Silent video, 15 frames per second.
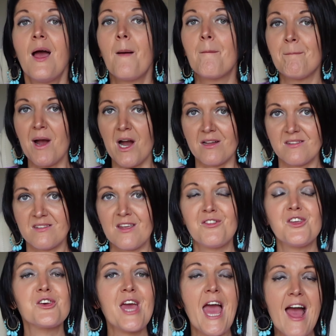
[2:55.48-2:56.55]
But if
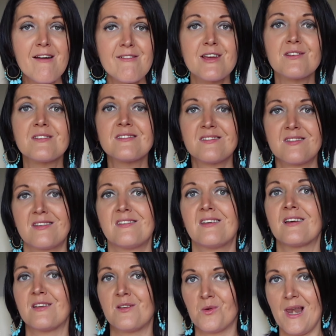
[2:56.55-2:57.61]
you carry on
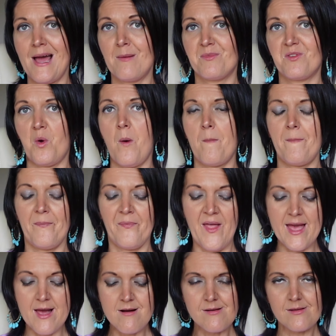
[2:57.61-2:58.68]
sitting at your laptop,
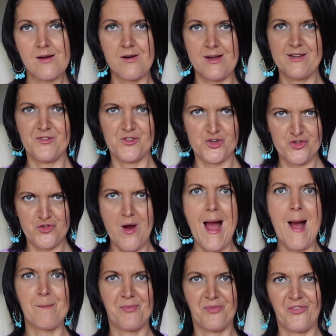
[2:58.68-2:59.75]
they are kind of
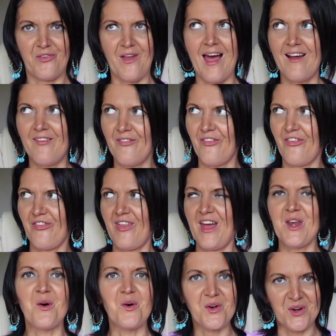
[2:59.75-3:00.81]
trapped and they're
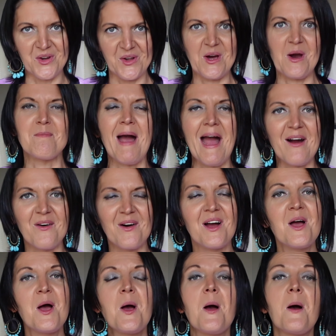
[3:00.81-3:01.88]
not going to come out.
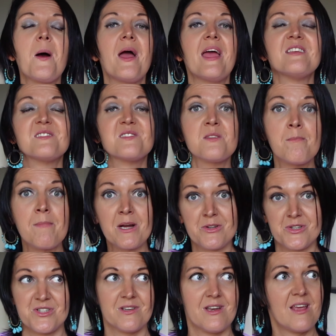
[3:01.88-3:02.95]
It's the
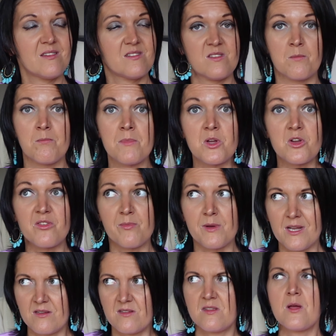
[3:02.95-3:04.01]
motion, it's the
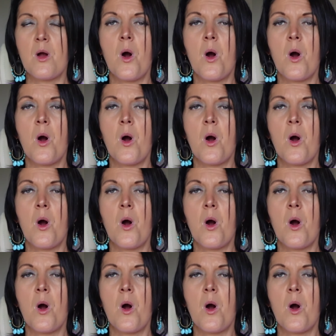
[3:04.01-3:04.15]
movement, it's the